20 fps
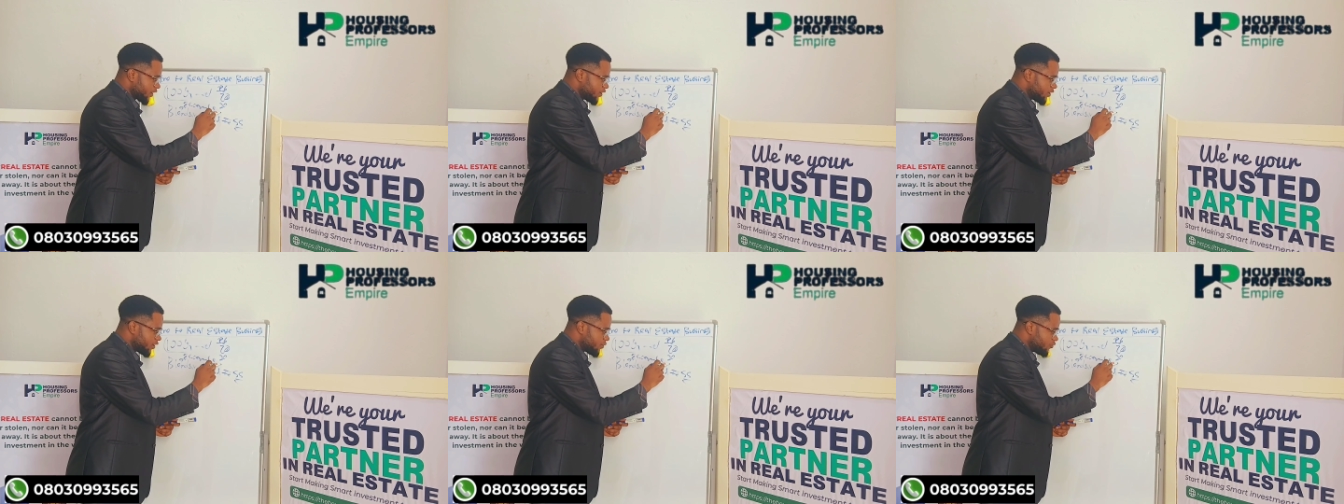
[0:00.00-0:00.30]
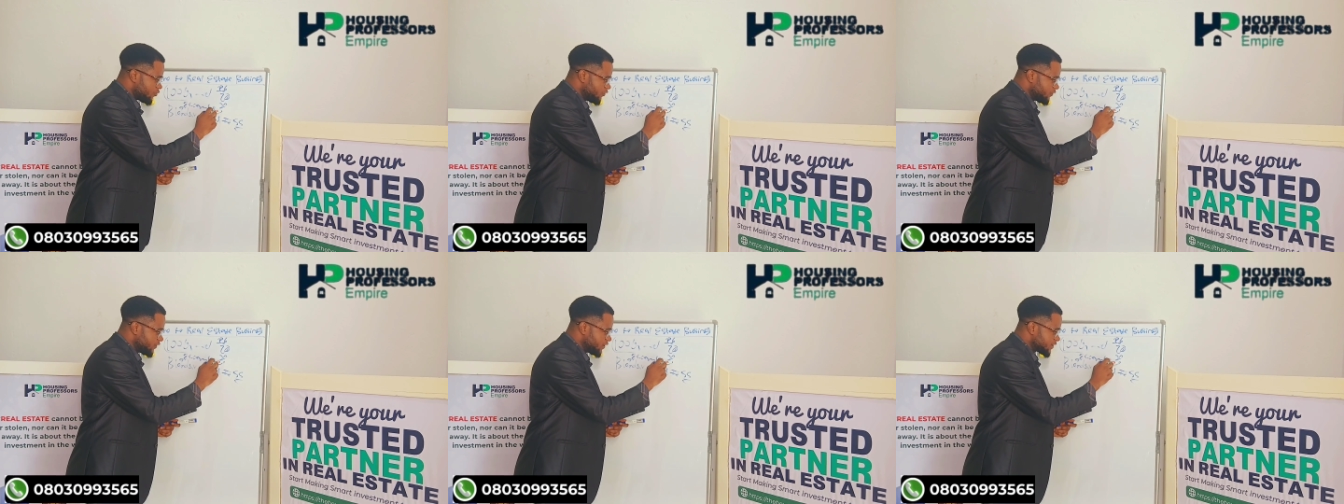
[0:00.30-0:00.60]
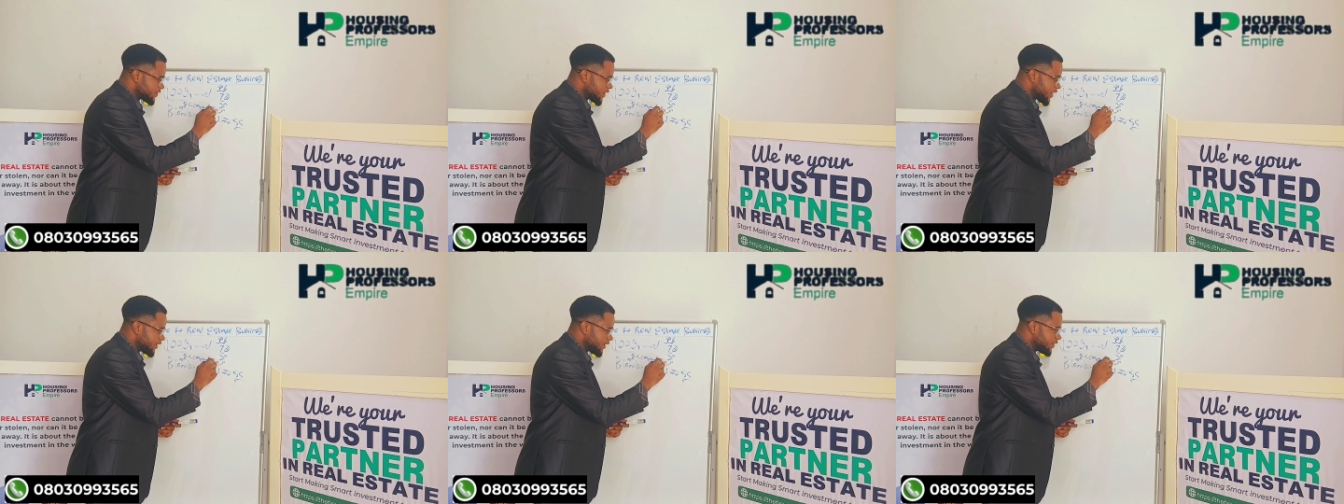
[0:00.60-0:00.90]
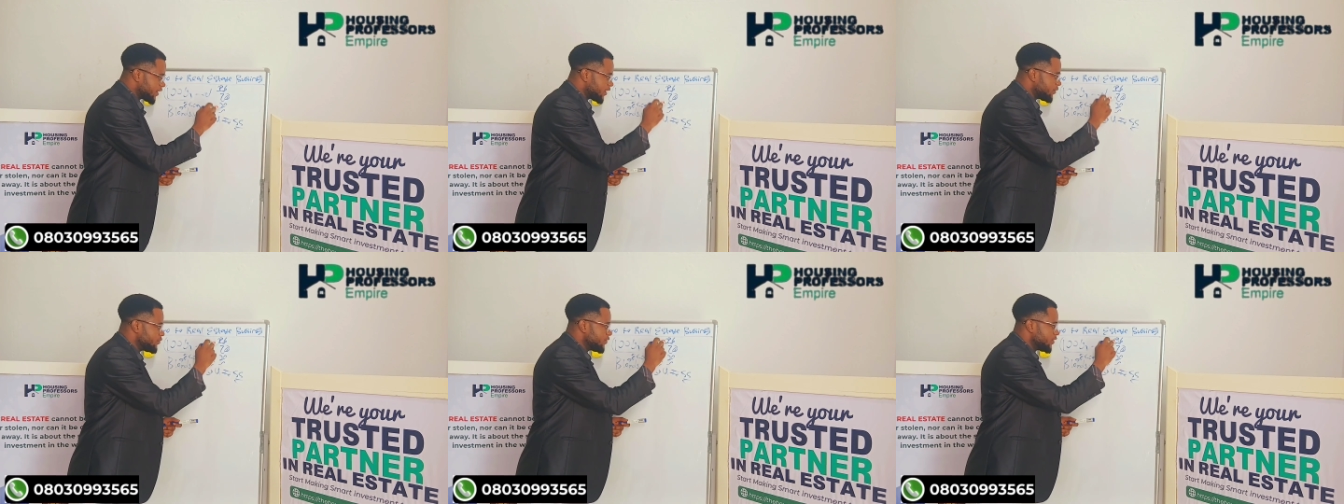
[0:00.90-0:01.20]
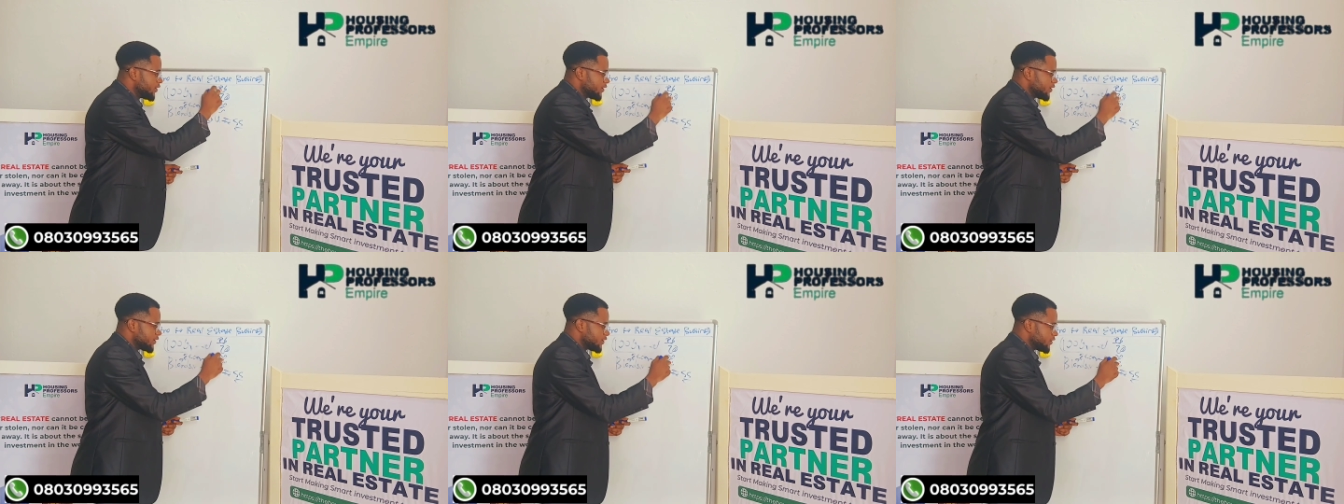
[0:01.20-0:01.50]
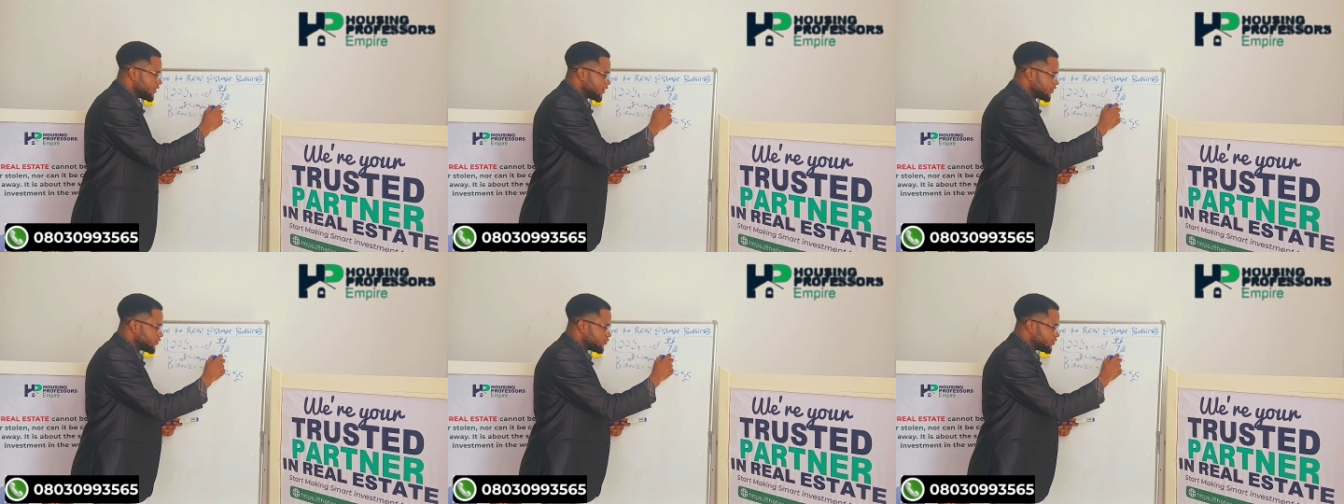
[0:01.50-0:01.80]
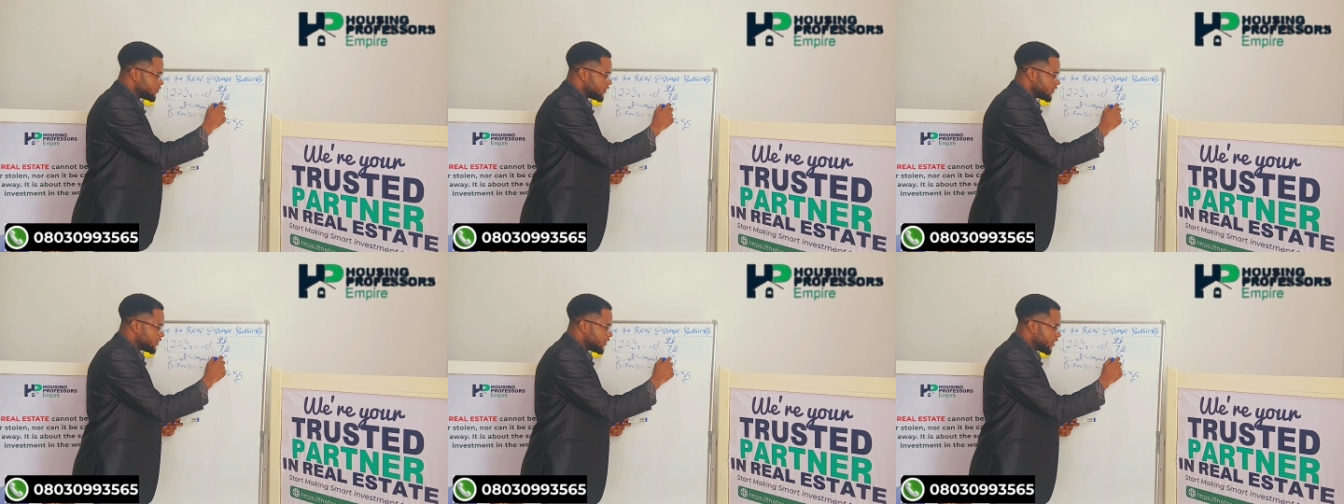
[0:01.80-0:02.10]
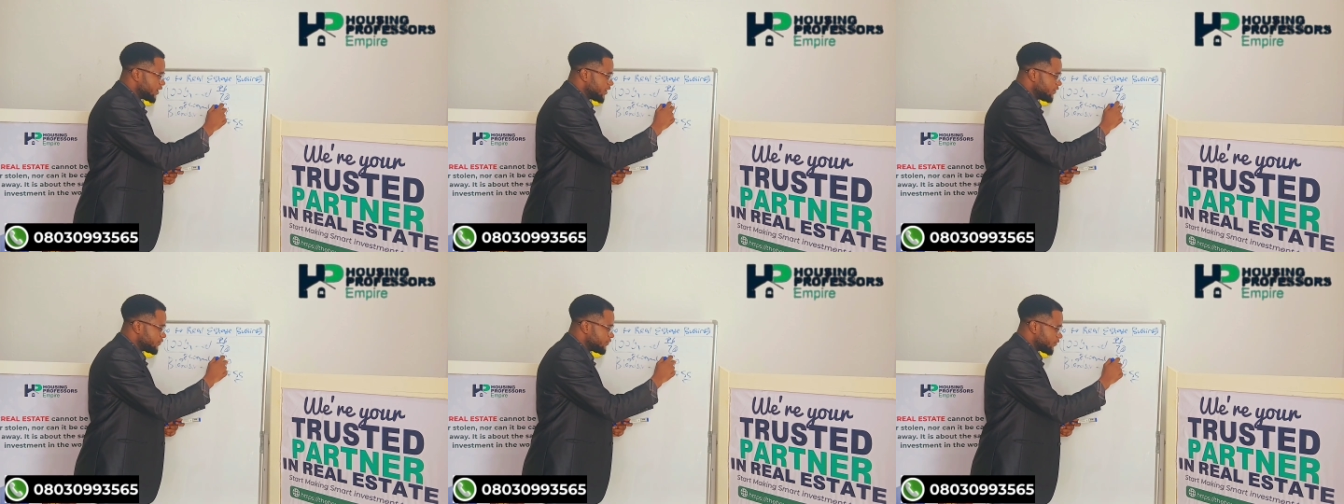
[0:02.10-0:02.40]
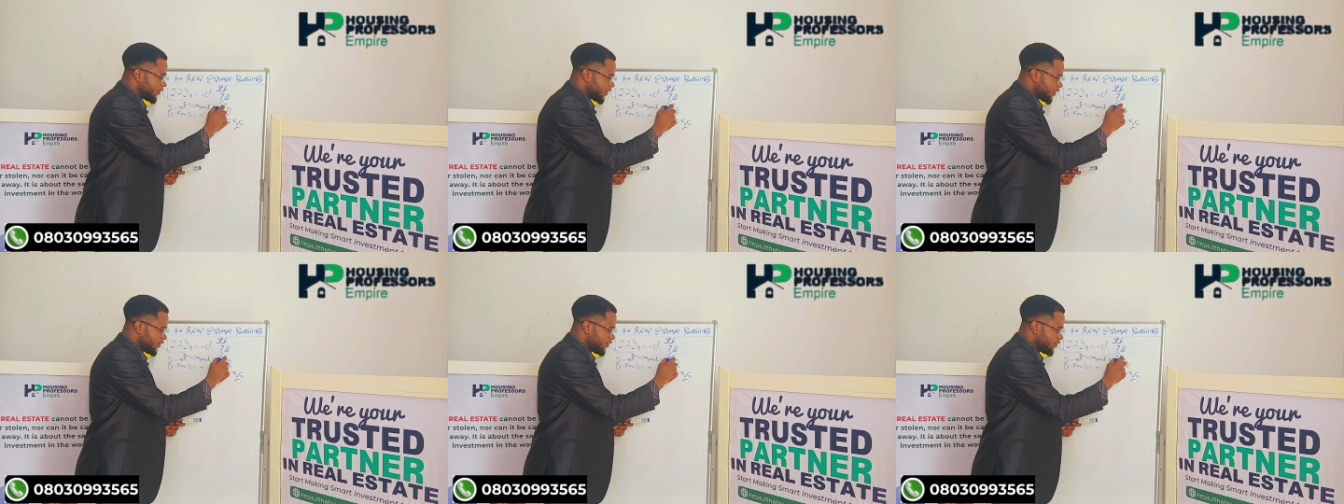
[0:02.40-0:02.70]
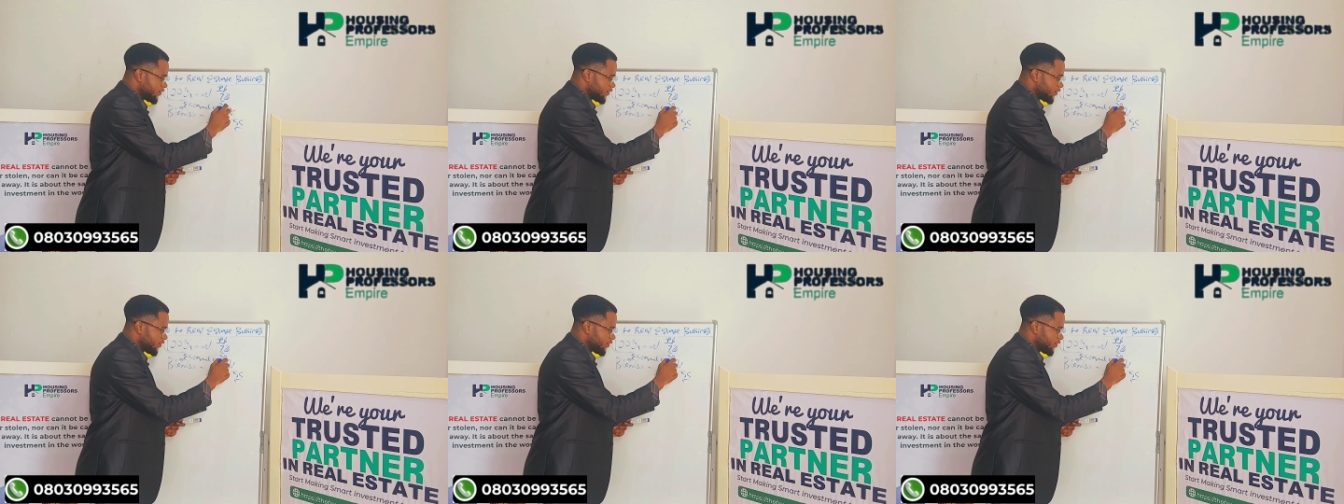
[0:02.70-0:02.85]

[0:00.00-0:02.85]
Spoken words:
They move this item, get to the delivery,